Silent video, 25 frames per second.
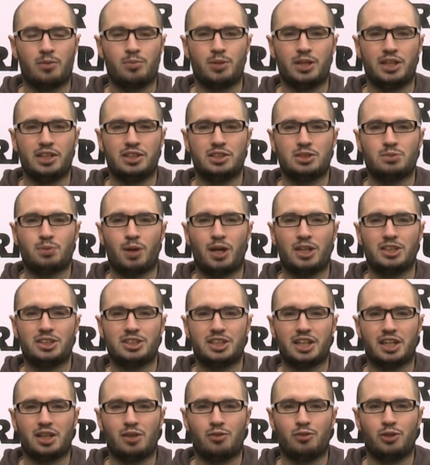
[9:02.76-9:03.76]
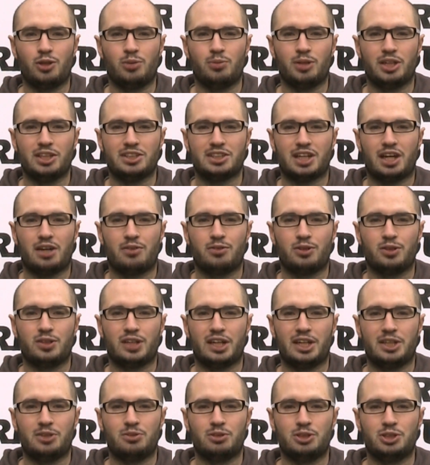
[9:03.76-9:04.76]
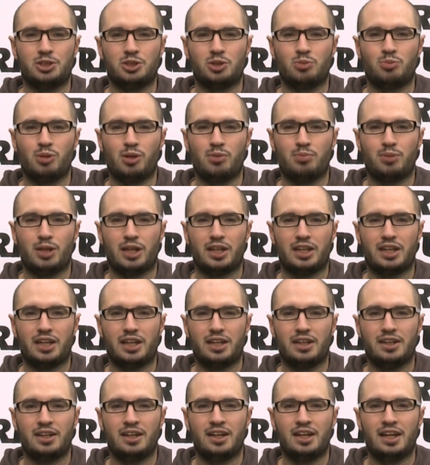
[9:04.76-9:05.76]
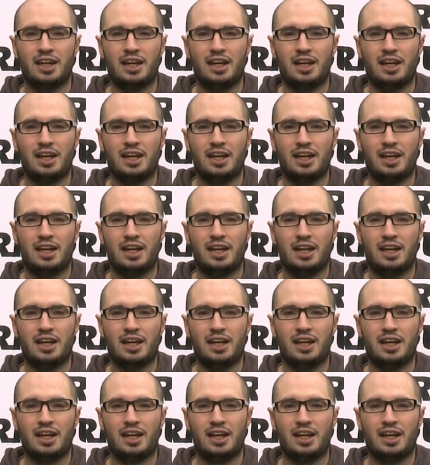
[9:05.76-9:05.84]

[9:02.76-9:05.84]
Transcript: have been inspired to take a few minutes out of your day to enjoy a bit of plinking,